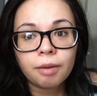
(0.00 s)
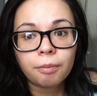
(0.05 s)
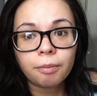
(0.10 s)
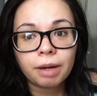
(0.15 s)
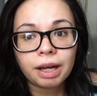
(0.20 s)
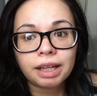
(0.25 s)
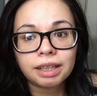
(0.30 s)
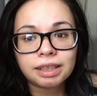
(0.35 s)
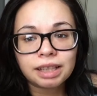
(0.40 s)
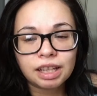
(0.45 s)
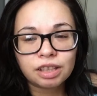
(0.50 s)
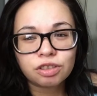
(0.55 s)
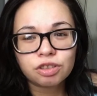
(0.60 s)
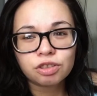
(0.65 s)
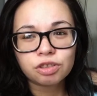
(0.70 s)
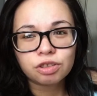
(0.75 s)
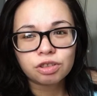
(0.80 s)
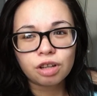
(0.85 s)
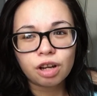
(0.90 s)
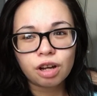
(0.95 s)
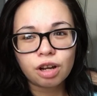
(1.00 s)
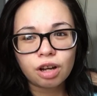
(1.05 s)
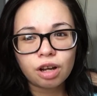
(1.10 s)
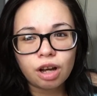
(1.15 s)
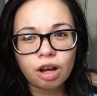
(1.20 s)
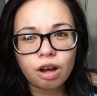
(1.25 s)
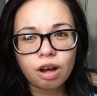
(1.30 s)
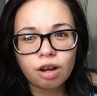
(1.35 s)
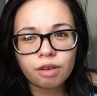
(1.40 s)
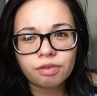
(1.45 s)
my doctor's
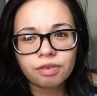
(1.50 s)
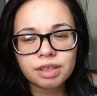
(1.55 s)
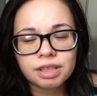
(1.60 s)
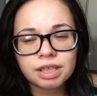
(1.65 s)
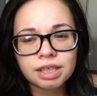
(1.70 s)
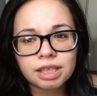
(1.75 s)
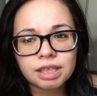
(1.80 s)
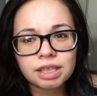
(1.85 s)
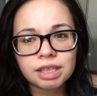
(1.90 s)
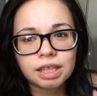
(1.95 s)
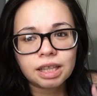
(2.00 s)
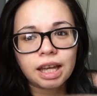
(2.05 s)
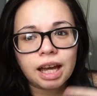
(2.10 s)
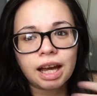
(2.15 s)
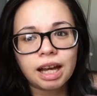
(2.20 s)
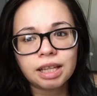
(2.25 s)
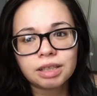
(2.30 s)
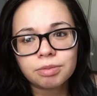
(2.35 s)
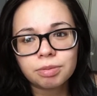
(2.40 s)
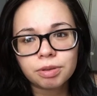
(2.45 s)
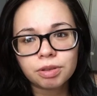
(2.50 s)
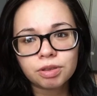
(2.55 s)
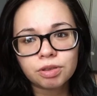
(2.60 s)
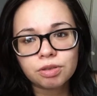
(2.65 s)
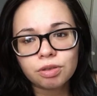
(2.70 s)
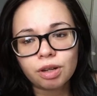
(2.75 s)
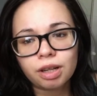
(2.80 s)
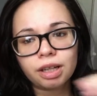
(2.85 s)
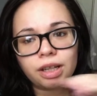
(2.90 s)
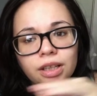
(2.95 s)
office is in the hospital,
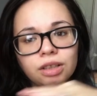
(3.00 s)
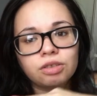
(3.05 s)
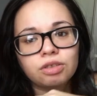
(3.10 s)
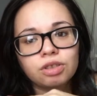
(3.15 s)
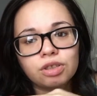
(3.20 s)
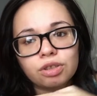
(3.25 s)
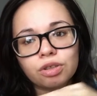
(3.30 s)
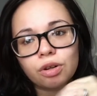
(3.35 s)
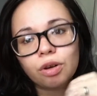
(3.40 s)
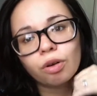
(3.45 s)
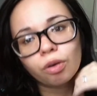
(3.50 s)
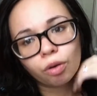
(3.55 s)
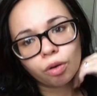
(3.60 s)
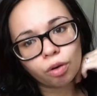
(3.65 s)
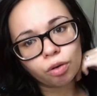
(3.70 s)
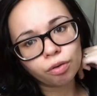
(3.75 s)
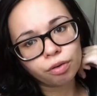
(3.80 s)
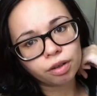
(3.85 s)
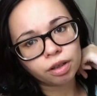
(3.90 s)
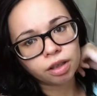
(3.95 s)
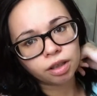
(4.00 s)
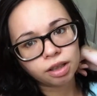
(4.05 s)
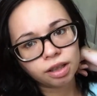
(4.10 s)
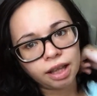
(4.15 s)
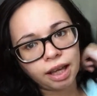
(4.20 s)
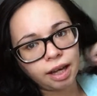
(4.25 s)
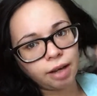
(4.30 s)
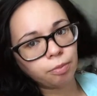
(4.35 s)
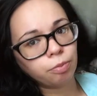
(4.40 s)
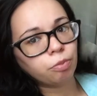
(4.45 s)
so I can just go over to the
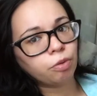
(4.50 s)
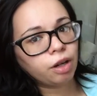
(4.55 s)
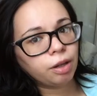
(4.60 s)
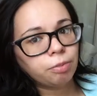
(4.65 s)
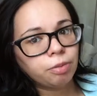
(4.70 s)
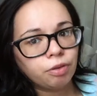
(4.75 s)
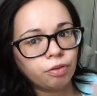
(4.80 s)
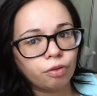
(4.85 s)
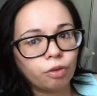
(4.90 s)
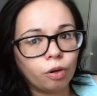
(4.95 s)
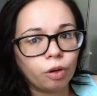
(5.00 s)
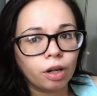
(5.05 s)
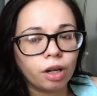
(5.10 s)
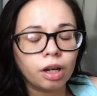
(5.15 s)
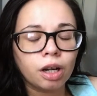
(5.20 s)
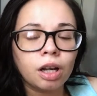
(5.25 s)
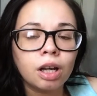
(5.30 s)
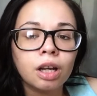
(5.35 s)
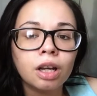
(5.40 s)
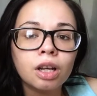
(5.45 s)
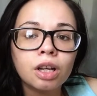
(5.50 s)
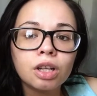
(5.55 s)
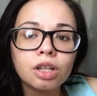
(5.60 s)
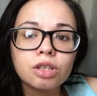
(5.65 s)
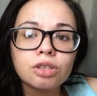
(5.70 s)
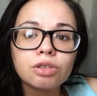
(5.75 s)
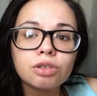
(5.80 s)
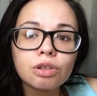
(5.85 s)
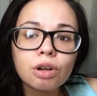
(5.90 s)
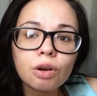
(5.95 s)
lab right before.
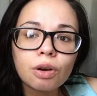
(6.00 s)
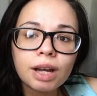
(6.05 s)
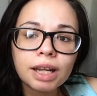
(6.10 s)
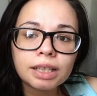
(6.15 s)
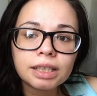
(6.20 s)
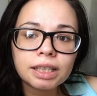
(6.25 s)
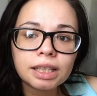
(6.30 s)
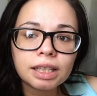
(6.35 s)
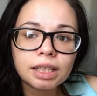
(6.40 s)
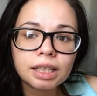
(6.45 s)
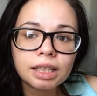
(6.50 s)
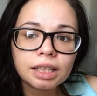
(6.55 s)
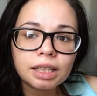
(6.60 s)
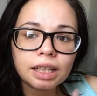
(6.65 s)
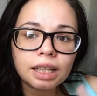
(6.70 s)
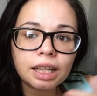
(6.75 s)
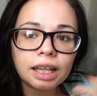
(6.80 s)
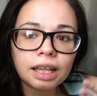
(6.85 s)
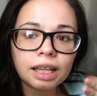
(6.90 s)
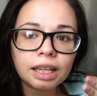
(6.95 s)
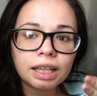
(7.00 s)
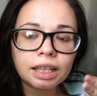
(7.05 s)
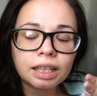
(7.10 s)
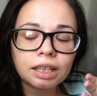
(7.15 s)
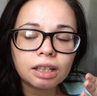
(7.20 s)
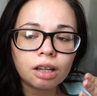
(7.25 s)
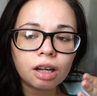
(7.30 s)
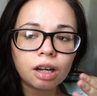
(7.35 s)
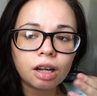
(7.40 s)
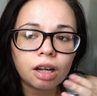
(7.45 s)
So I did,
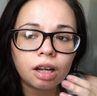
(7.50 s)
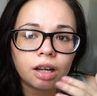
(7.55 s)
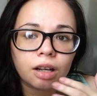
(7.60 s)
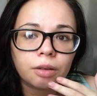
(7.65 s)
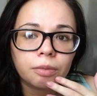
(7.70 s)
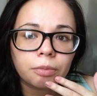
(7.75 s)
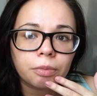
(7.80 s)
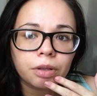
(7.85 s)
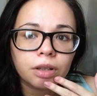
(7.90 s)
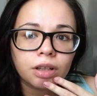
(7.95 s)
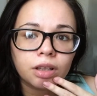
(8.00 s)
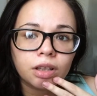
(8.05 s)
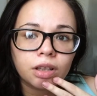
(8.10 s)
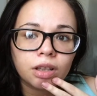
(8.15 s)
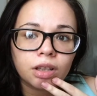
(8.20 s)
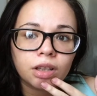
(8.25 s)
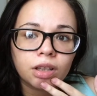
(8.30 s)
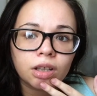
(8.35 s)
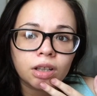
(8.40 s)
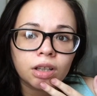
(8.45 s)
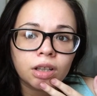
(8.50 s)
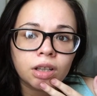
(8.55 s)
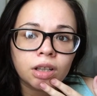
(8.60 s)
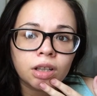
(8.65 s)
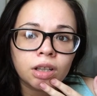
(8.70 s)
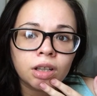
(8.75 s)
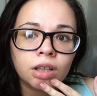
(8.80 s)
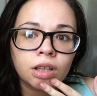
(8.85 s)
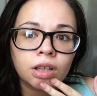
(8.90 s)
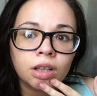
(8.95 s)
and
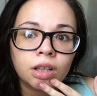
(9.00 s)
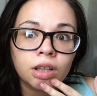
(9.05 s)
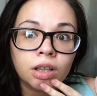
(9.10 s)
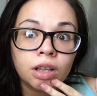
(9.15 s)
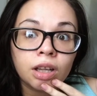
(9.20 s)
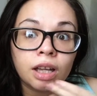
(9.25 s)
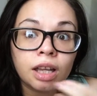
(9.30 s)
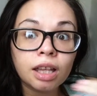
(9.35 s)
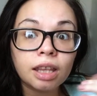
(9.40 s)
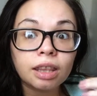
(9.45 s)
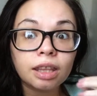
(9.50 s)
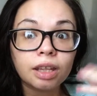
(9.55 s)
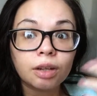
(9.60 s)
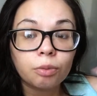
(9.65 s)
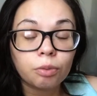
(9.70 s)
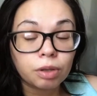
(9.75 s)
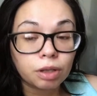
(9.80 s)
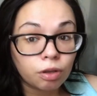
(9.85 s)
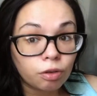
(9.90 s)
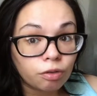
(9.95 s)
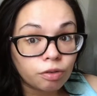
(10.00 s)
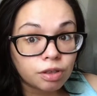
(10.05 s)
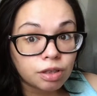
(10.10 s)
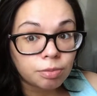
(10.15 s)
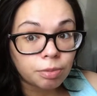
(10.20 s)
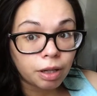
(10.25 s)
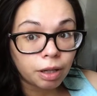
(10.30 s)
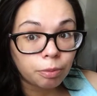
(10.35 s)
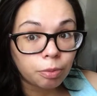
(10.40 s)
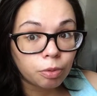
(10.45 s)
then went over
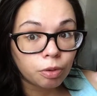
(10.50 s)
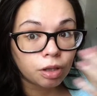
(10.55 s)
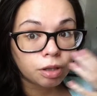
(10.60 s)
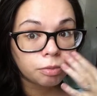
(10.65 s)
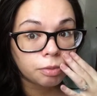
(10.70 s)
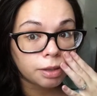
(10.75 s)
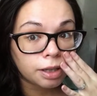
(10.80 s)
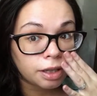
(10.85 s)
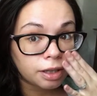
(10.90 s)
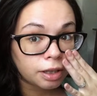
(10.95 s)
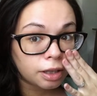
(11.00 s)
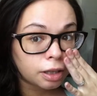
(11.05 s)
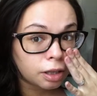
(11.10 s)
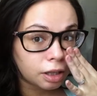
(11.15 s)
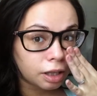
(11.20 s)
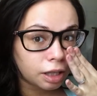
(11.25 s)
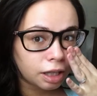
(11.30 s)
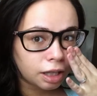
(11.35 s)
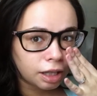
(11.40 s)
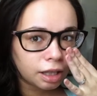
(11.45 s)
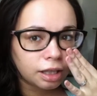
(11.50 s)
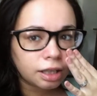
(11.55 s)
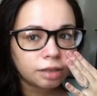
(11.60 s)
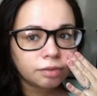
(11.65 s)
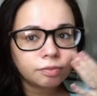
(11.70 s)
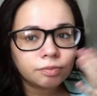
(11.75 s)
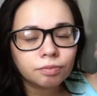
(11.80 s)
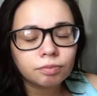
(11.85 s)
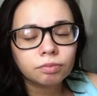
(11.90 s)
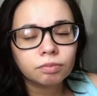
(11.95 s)
to my appointment,
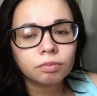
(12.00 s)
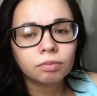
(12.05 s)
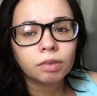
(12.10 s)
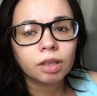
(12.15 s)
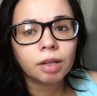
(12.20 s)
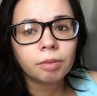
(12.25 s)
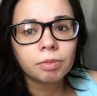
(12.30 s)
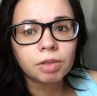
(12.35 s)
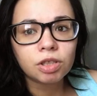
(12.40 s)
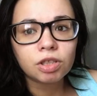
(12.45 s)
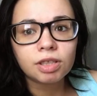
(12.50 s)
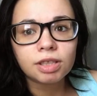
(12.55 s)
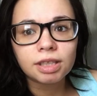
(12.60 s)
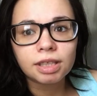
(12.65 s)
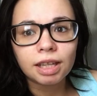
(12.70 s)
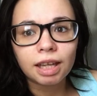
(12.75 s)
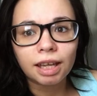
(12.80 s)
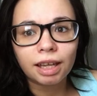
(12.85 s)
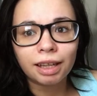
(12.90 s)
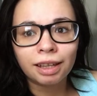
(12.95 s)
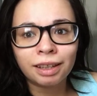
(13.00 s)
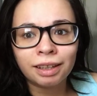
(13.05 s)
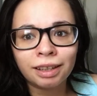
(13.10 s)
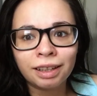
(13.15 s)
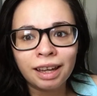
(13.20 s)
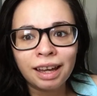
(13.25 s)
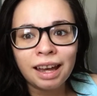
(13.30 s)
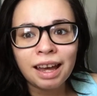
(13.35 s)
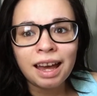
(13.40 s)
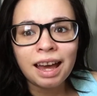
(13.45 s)
and let me just say,
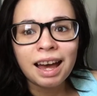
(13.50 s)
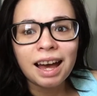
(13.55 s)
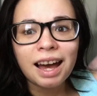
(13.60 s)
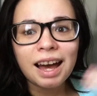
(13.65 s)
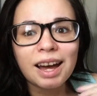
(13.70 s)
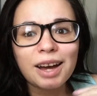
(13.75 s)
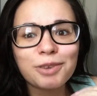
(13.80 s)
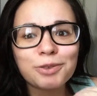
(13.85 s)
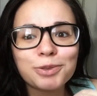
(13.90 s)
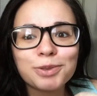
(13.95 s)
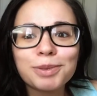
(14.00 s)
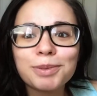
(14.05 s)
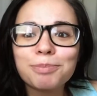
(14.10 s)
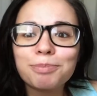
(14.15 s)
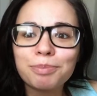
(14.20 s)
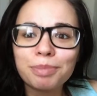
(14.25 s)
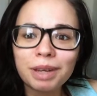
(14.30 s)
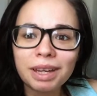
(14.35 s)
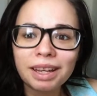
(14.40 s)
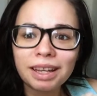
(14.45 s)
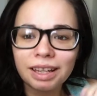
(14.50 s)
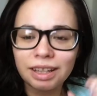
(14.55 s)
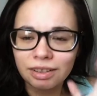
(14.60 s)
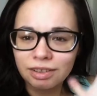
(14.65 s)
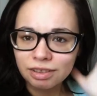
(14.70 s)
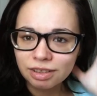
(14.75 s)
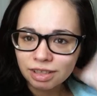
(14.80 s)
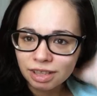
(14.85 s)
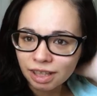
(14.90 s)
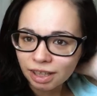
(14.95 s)
I was a bit
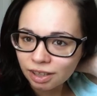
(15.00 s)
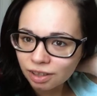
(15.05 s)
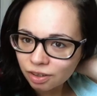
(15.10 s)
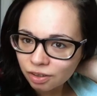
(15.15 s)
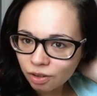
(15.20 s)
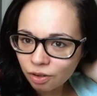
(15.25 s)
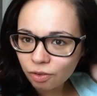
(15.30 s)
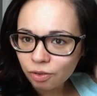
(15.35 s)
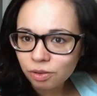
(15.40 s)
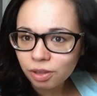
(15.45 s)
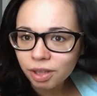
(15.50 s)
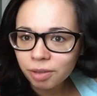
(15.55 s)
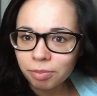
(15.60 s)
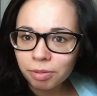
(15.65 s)
irritated only